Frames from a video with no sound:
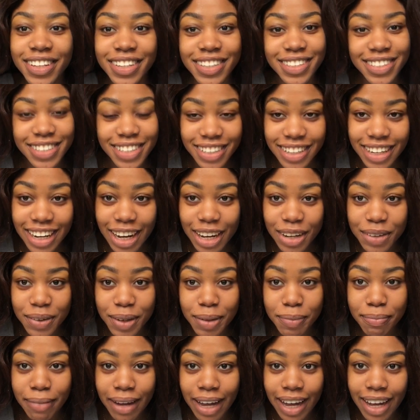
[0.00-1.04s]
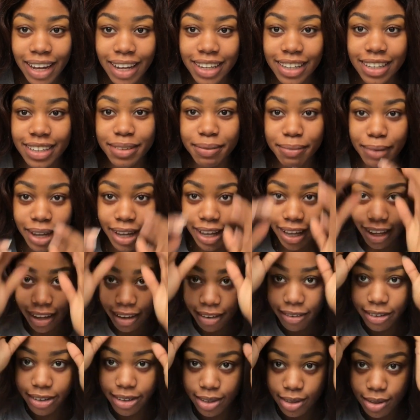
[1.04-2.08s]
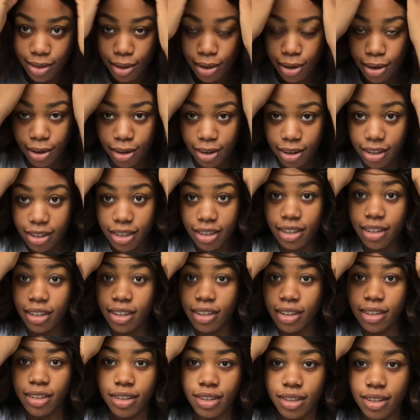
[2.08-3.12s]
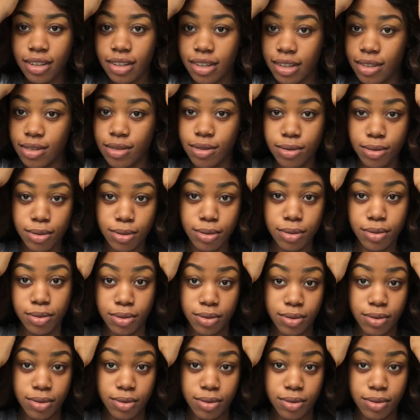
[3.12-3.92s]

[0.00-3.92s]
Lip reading: So now we're back. My hair is on. Oof.